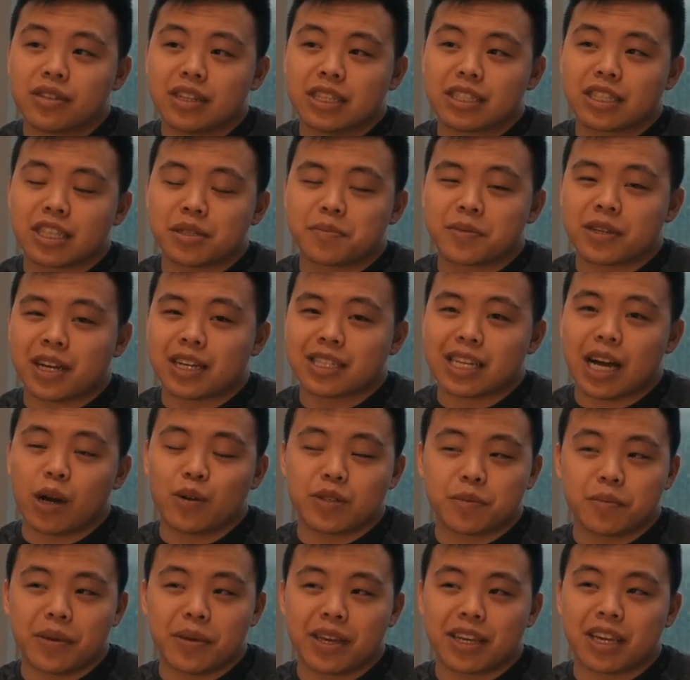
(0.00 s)
It's just because I
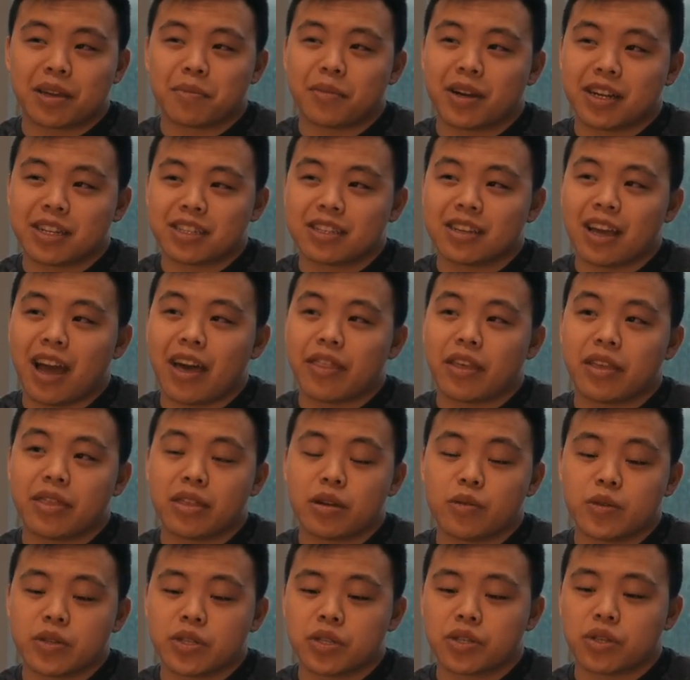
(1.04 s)
was making money, and then
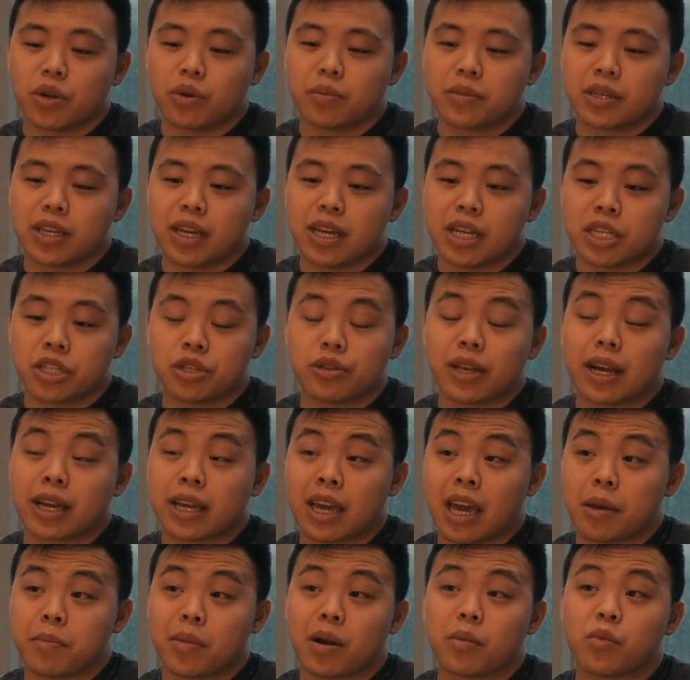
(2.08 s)
there was so many issues that
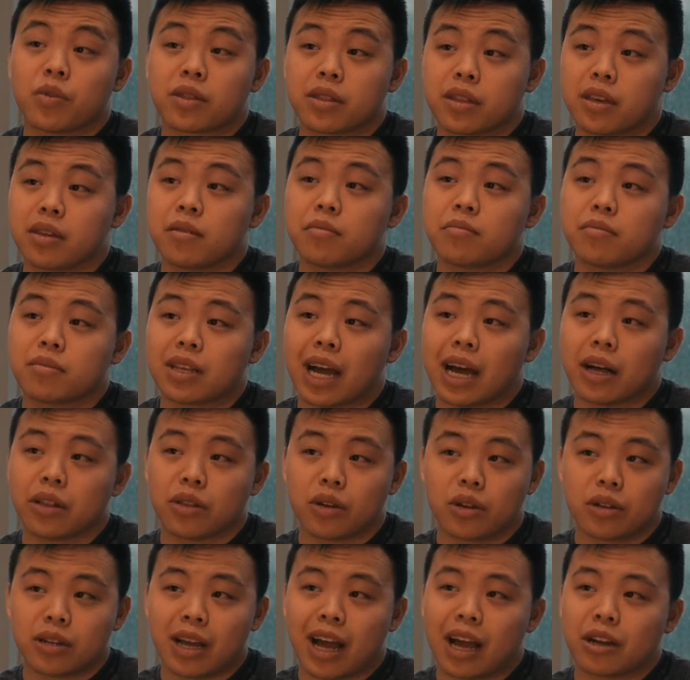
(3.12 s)
came up with it that I
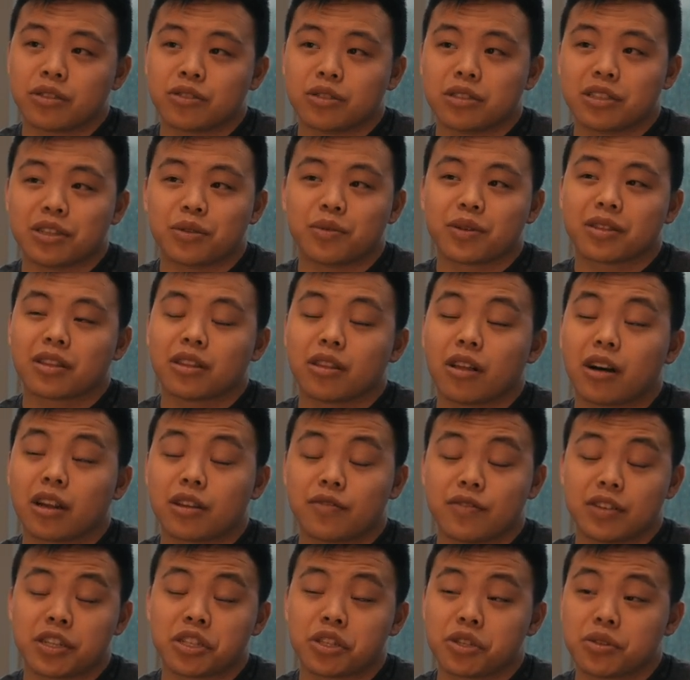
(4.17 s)
learned how to deal with a lot
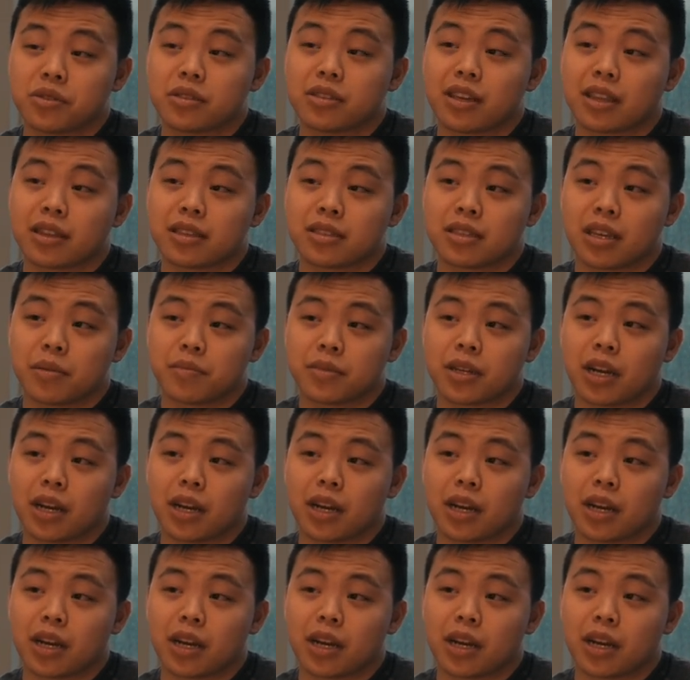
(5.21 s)
of issues at the same